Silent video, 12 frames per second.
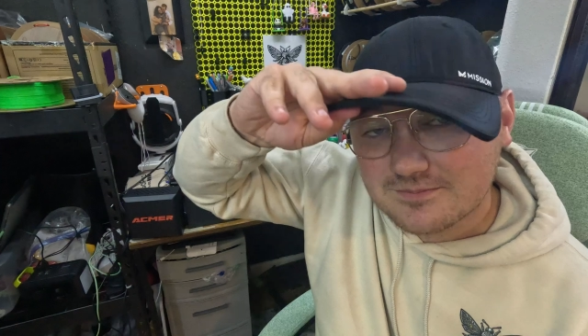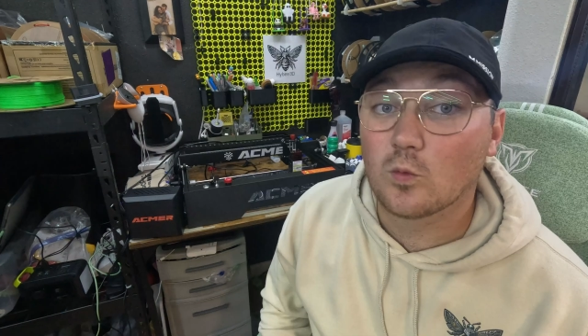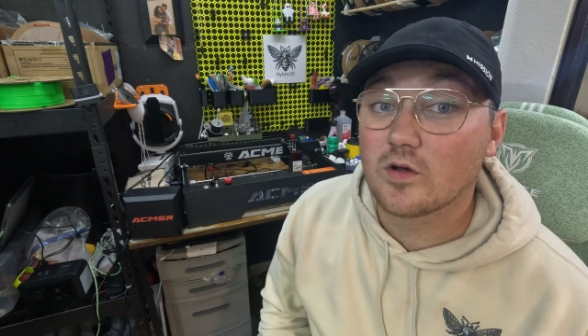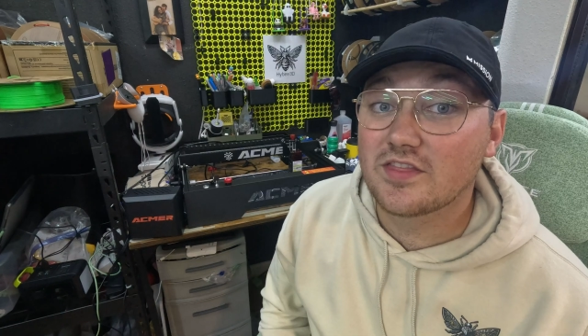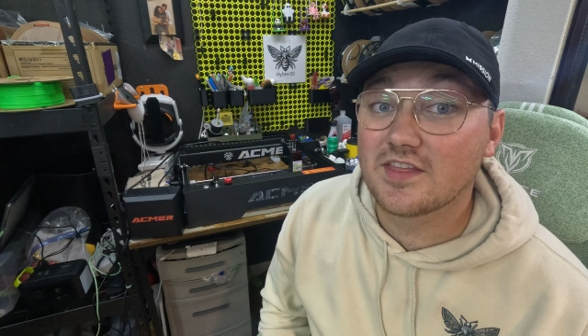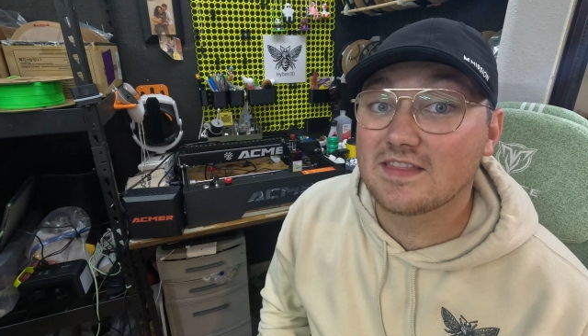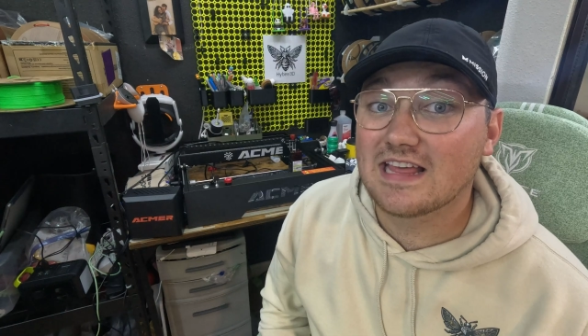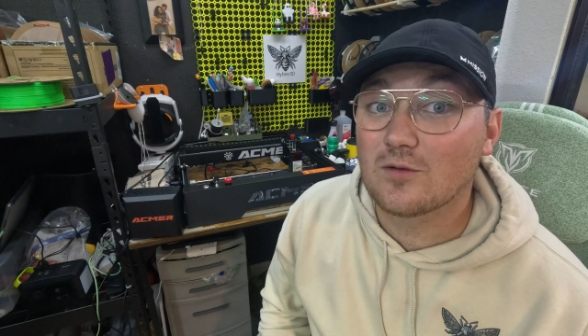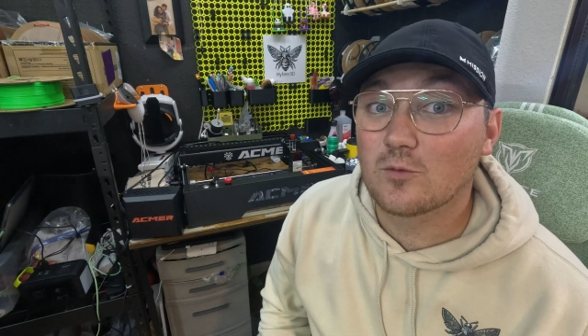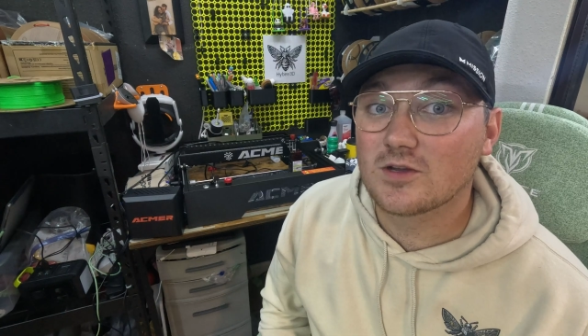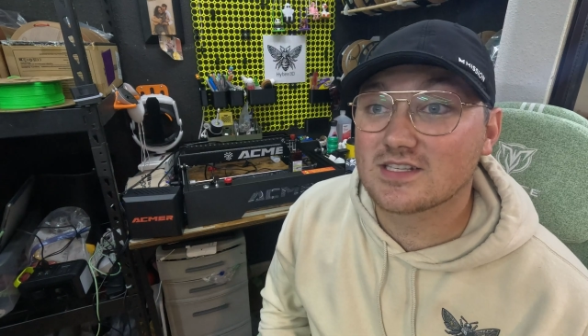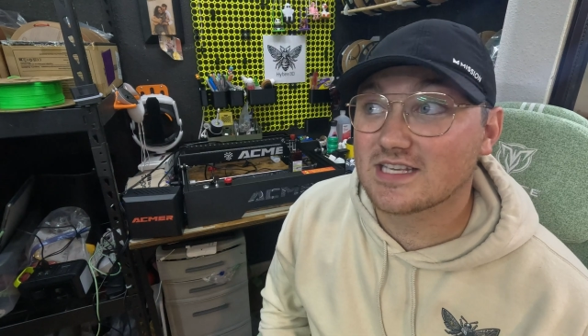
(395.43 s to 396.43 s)
One thing
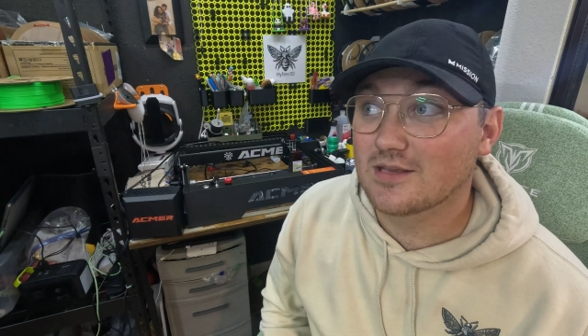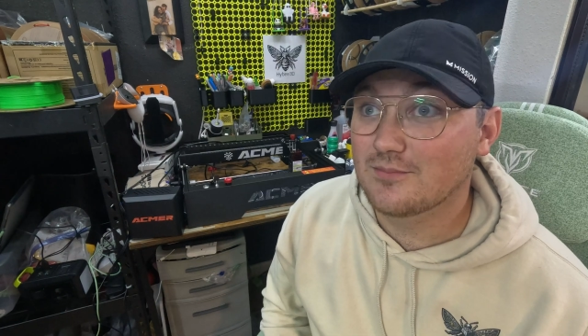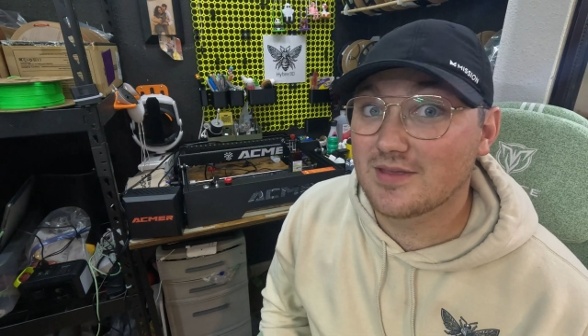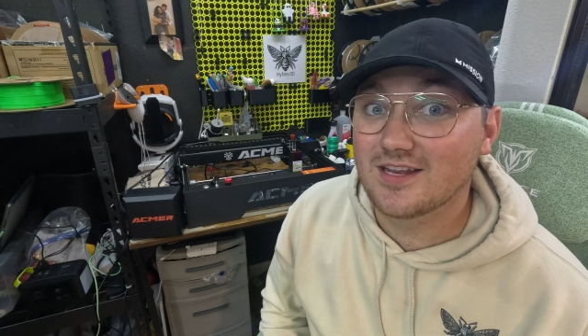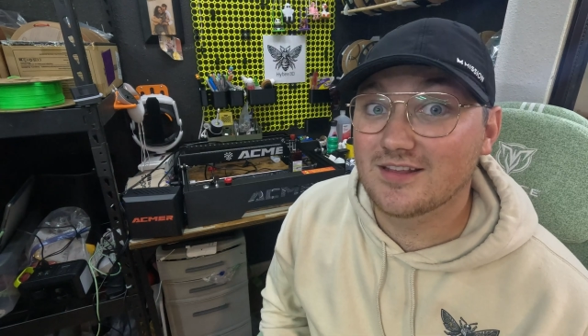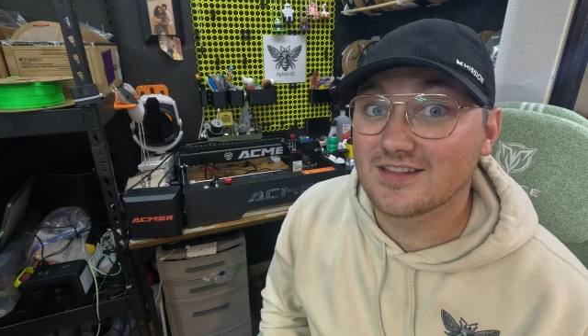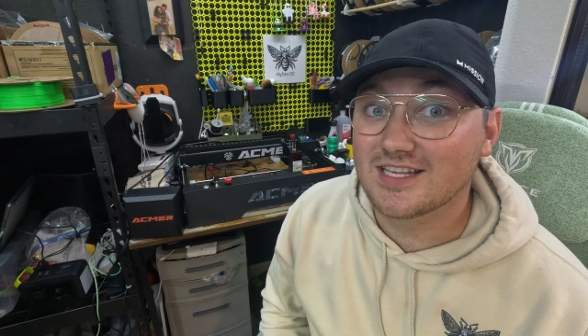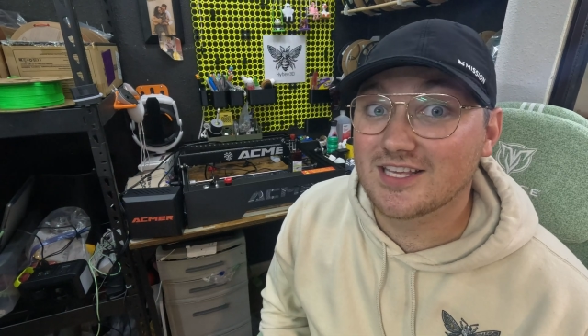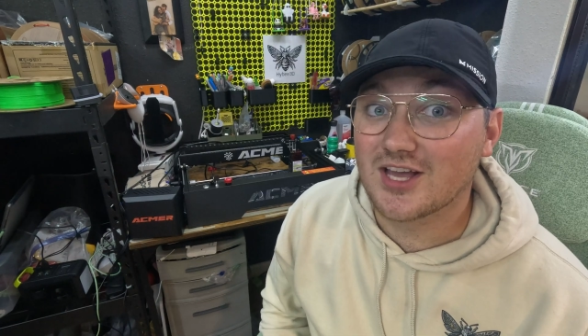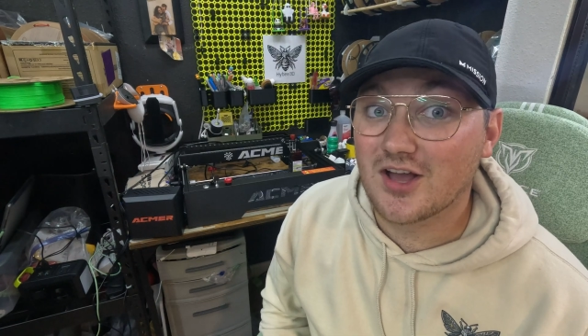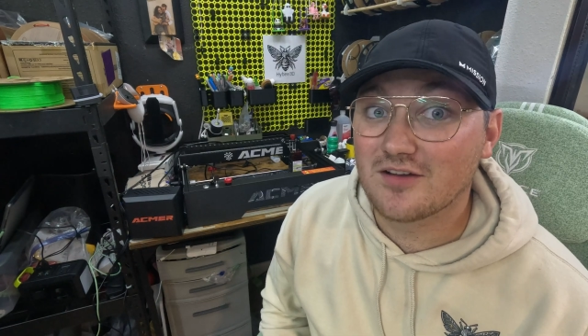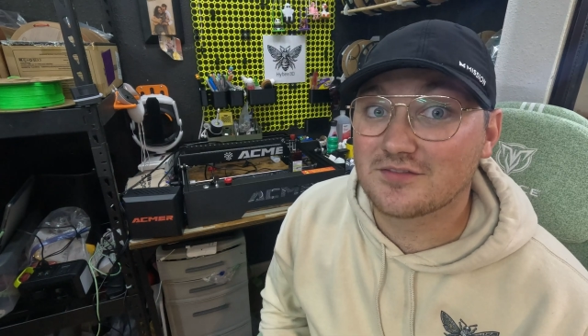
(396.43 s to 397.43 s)
that was
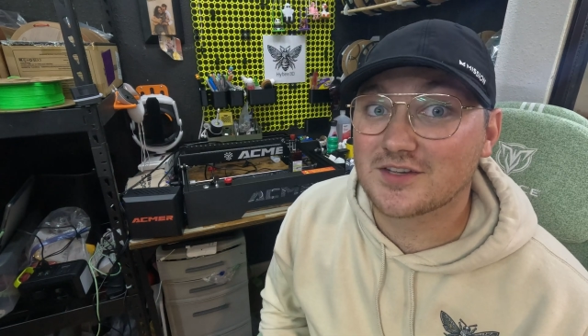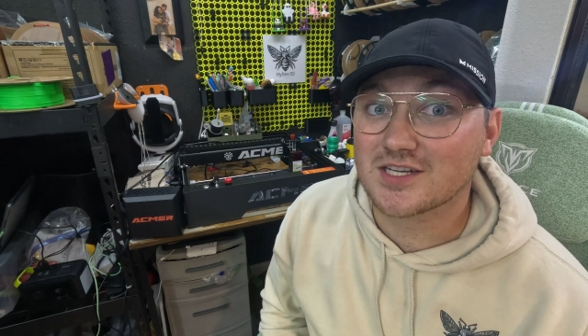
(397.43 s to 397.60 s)
immediately of